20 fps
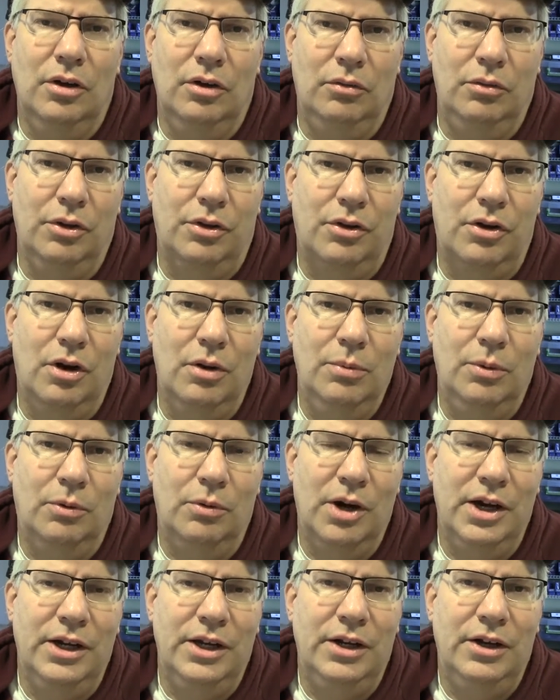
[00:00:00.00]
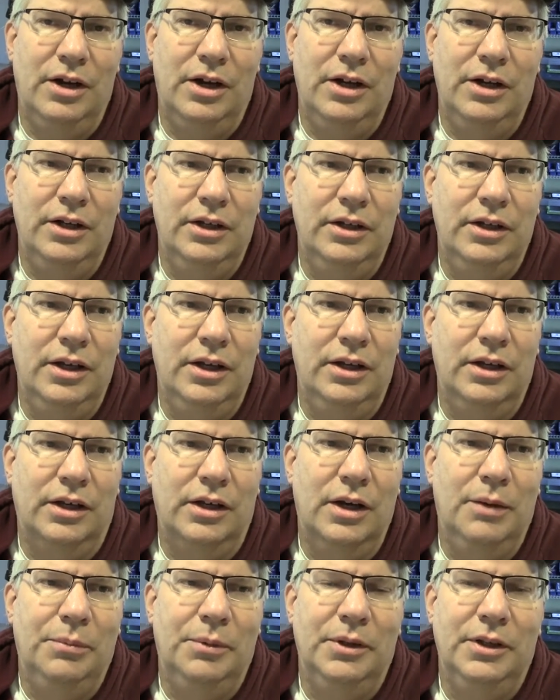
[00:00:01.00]
with GRBL running on it and a
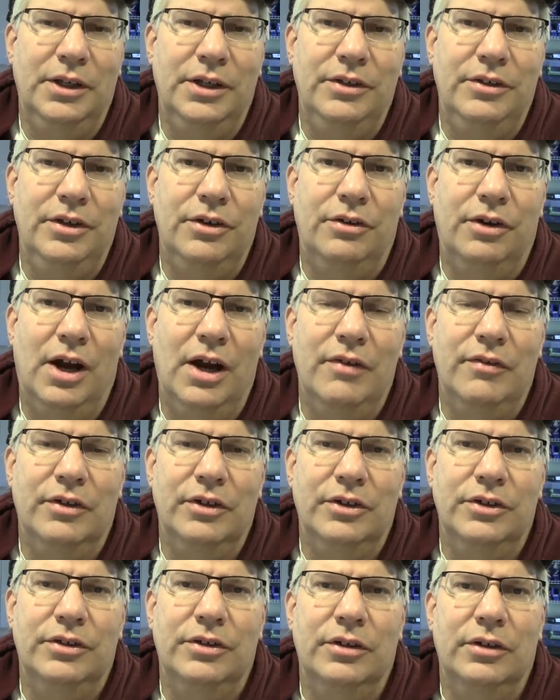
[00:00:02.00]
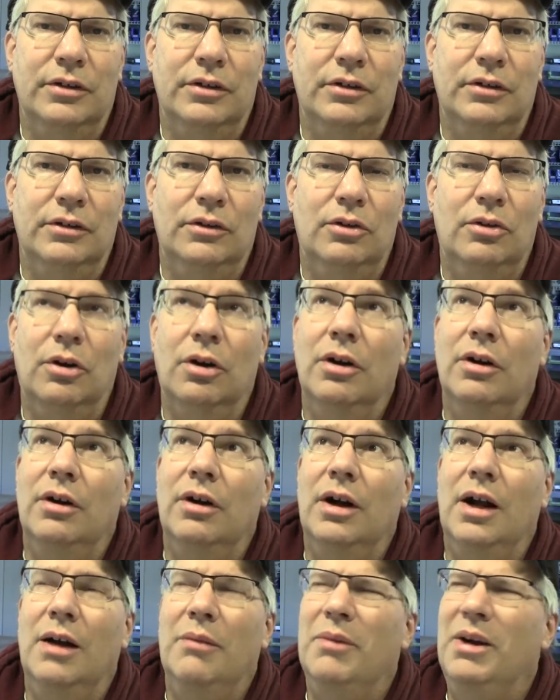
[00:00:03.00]
couple of EasyDrivers,
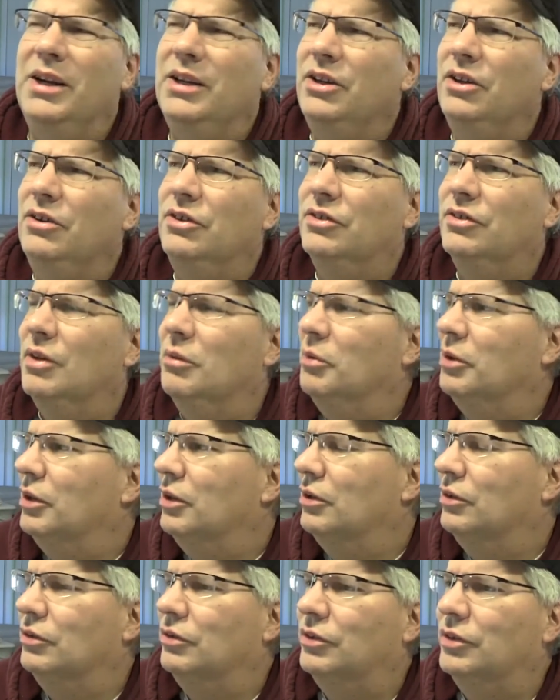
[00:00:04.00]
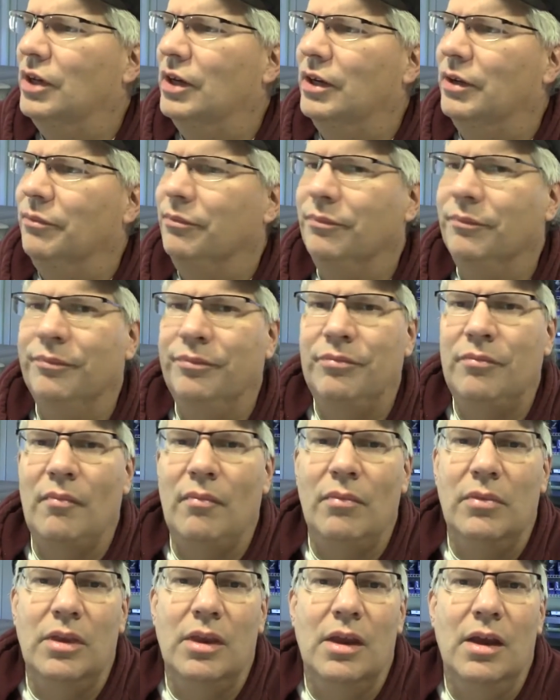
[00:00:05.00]
or I might use some of those um,
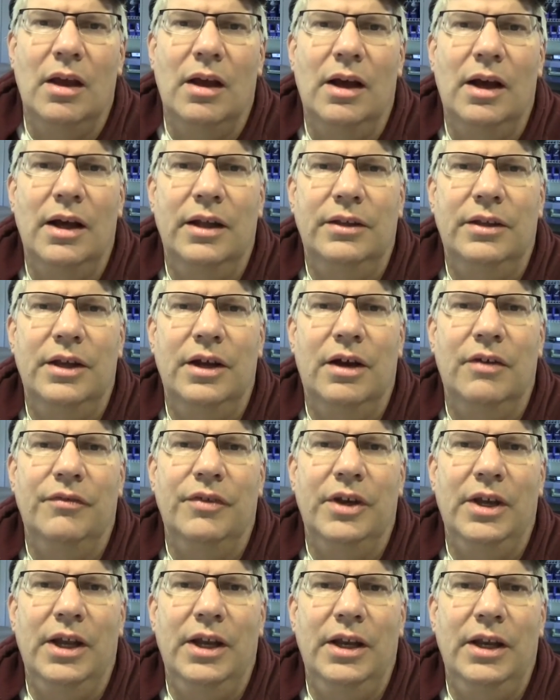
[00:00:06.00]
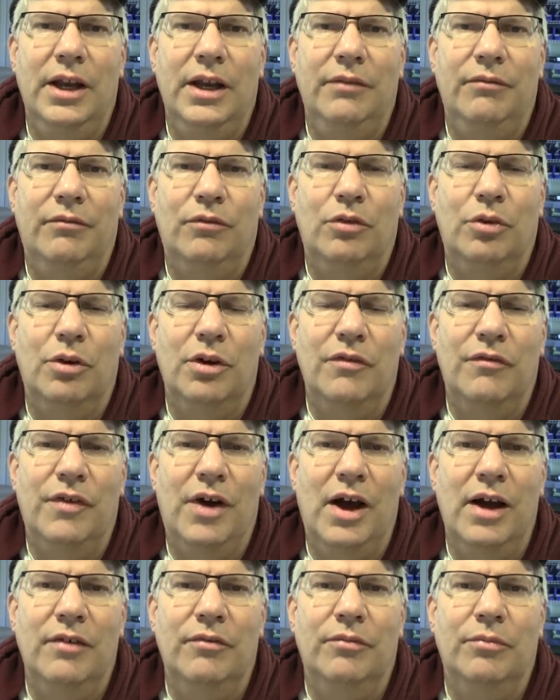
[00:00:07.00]
uh,
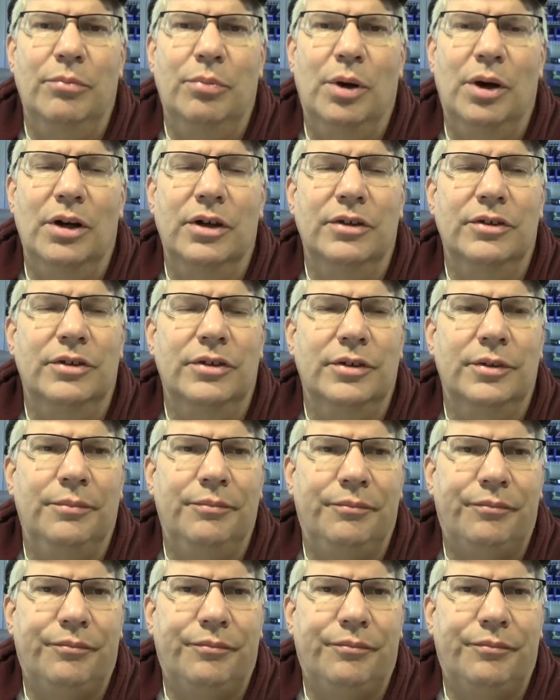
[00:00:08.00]
DRV8825 parts